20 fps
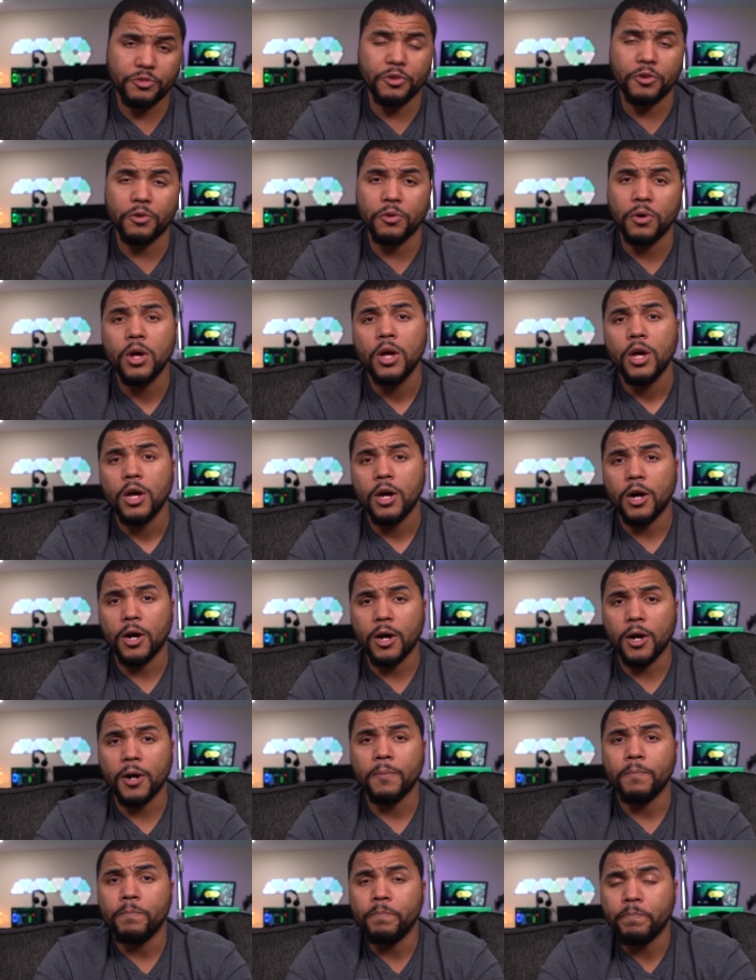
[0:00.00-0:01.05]
So
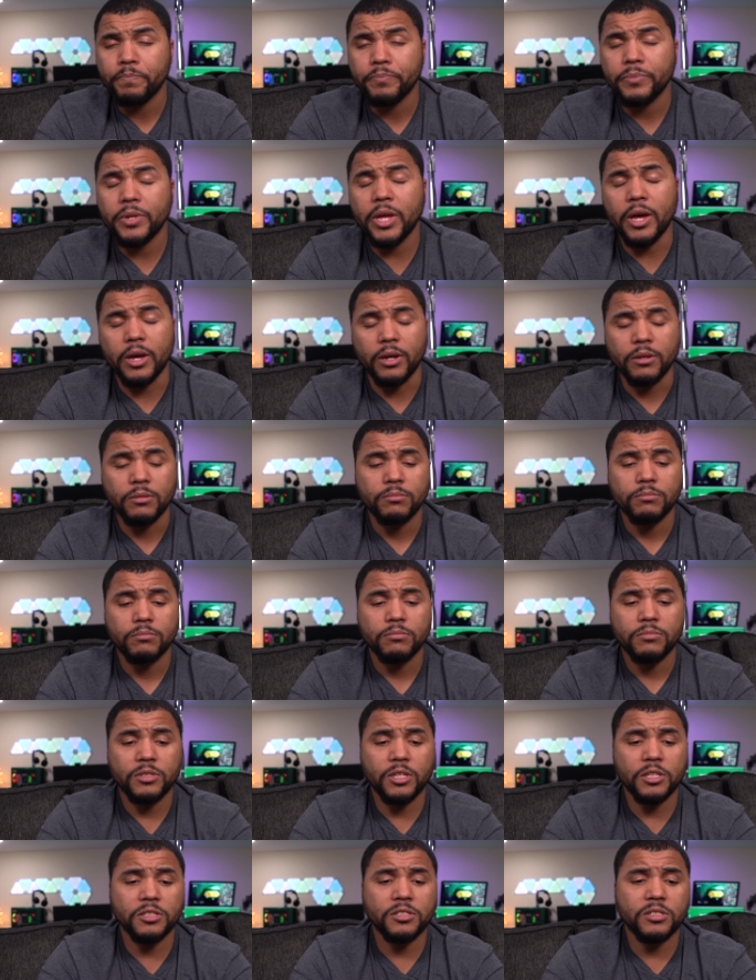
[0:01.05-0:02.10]
um, yeah,
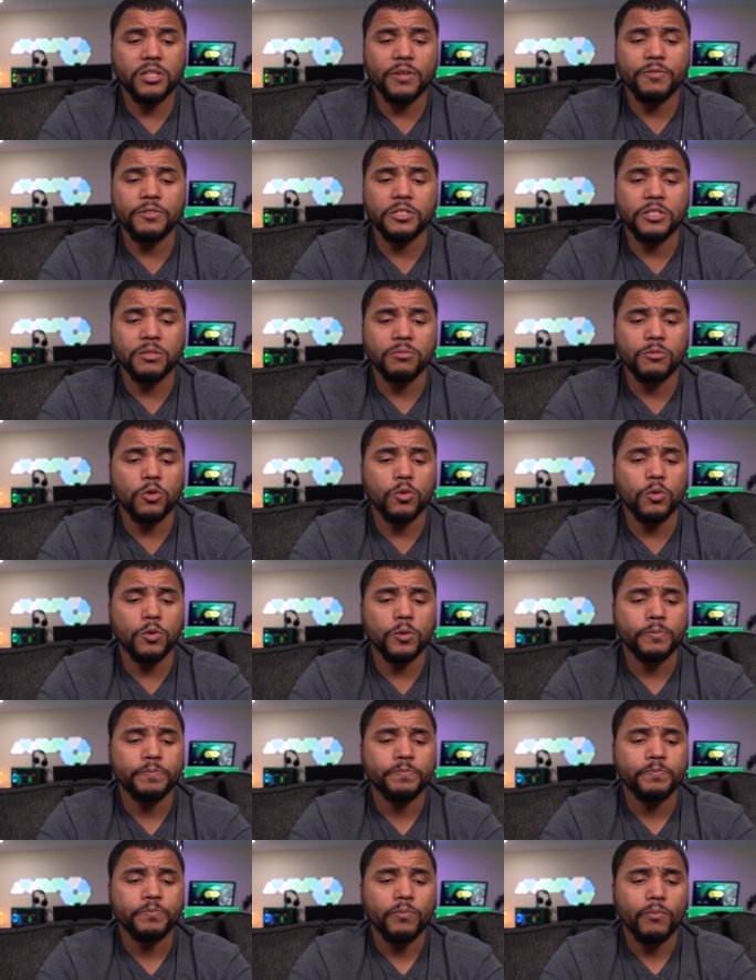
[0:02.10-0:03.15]
does definitely seem cool.